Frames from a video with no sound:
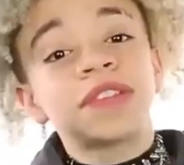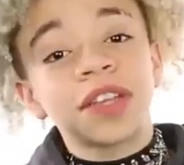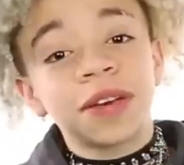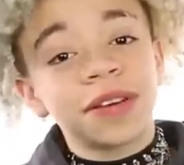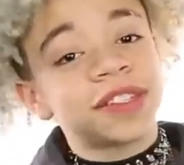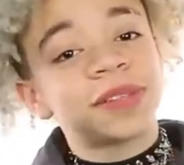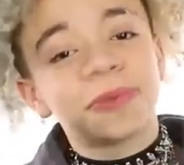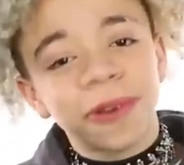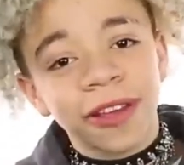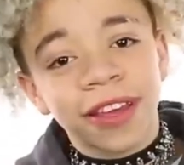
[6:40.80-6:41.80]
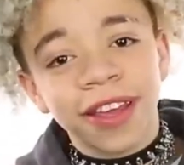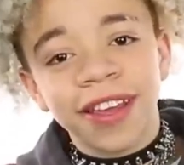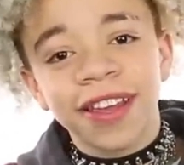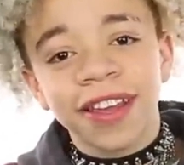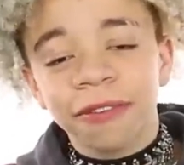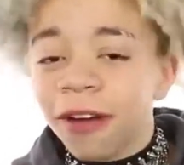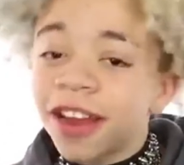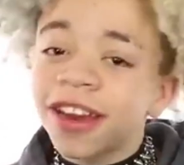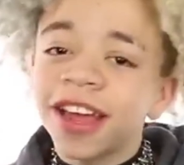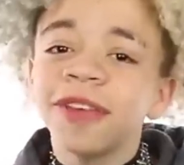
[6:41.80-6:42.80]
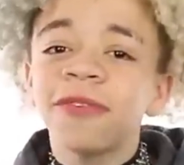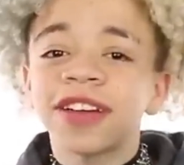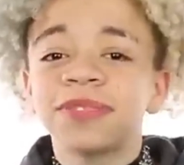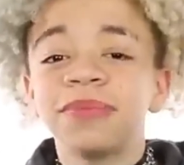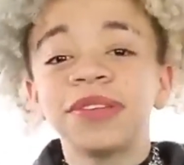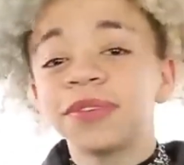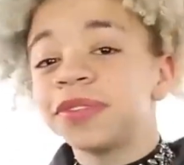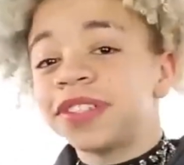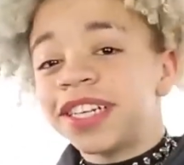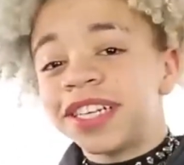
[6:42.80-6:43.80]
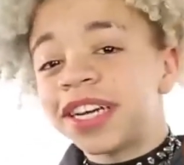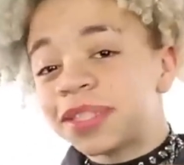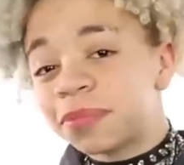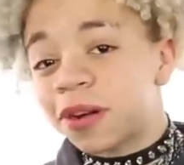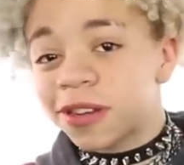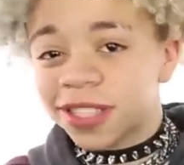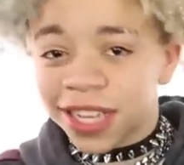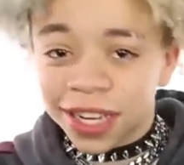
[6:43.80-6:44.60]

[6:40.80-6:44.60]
justified in disciplining his son, while others argue that the